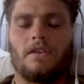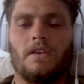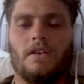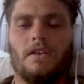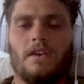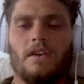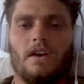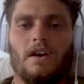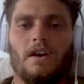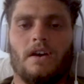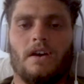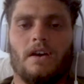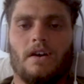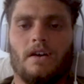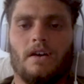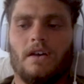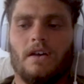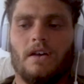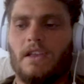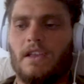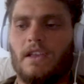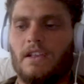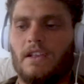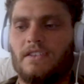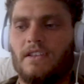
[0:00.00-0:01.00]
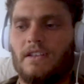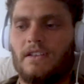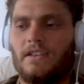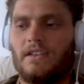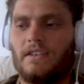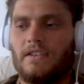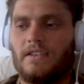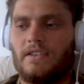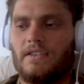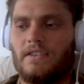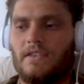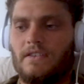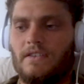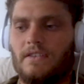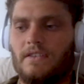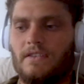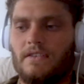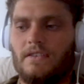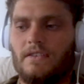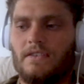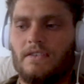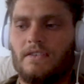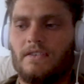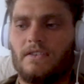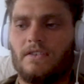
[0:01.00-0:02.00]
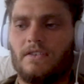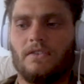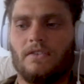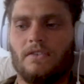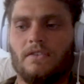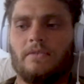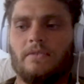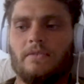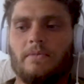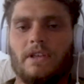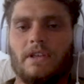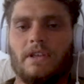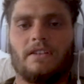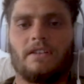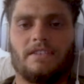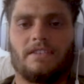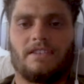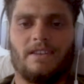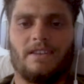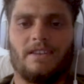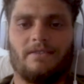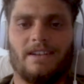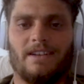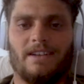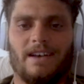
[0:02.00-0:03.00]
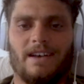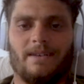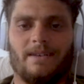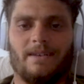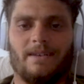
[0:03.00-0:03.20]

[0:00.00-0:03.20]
Yeah, I guess they're just stalling a bit to see what